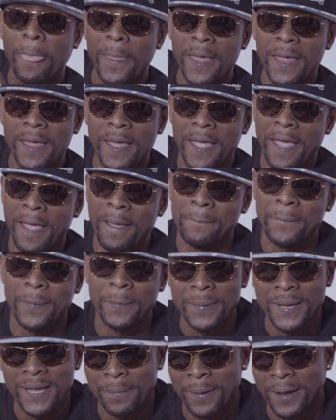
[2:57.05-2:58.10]
Mm. And
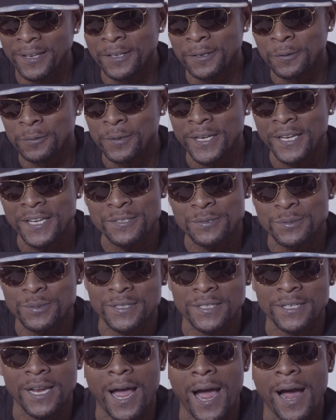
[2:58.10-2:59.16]
me and my little niece
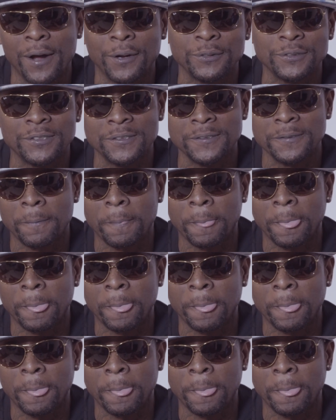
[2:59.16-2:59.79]
was in the house